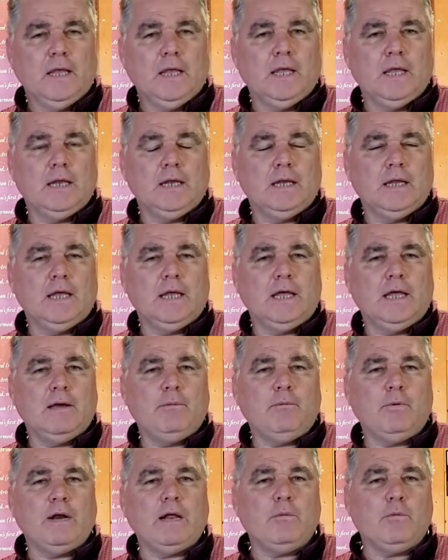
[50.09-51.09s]
And
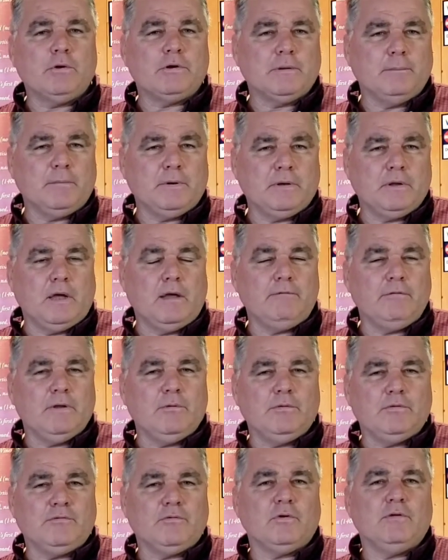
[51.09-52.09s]
when I worked at Mondavi,
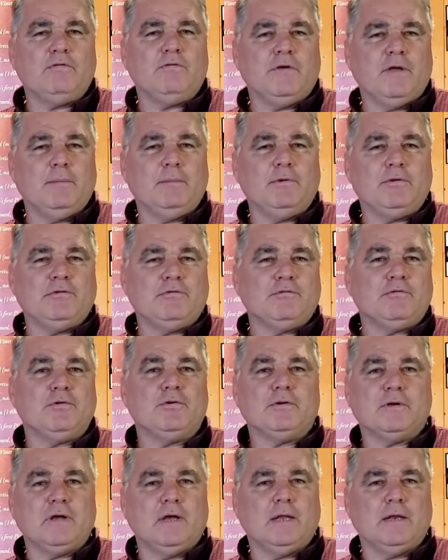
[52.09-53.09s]
it was very famous
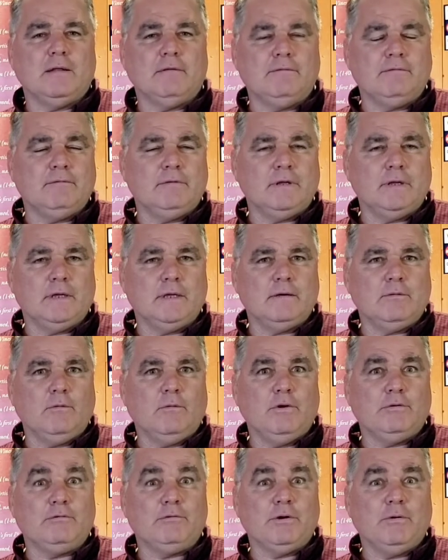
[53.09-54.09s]
for kind of
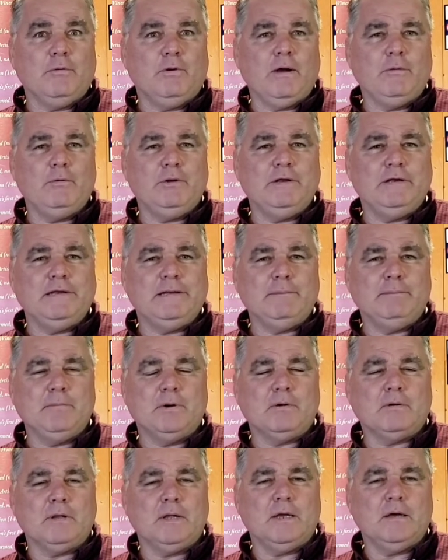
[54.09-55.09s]
wondering why we did
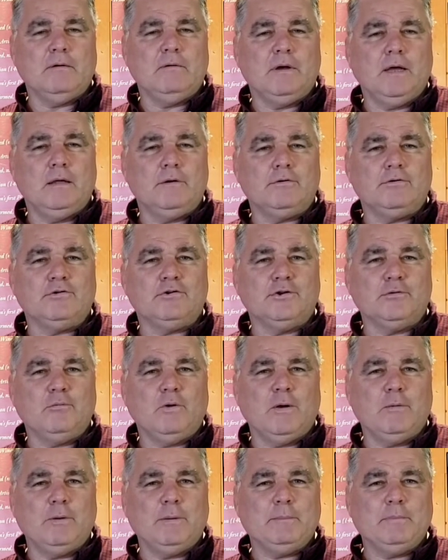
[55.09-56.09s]
Merlot. I understood
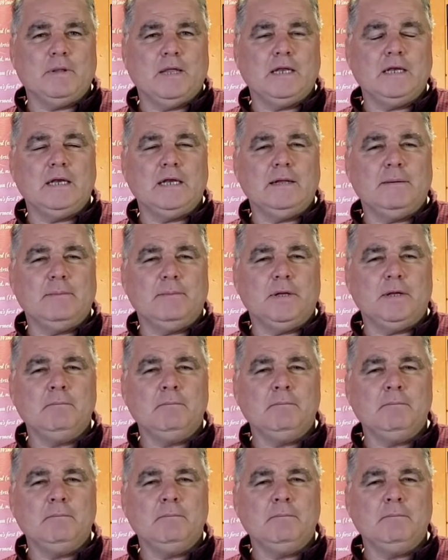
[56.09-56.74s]
why we blended it.